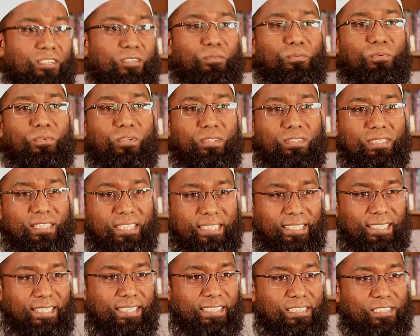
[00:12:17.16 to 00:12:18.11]
for the
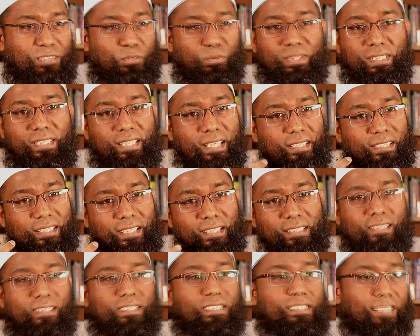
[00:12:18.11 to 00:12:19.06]
kids, we can't
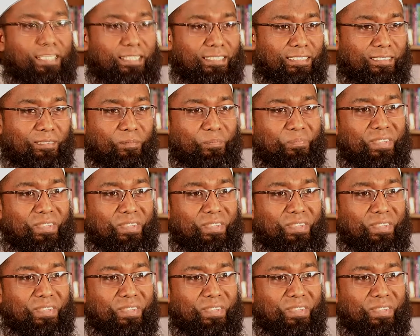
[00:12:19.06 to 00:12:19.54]
understand.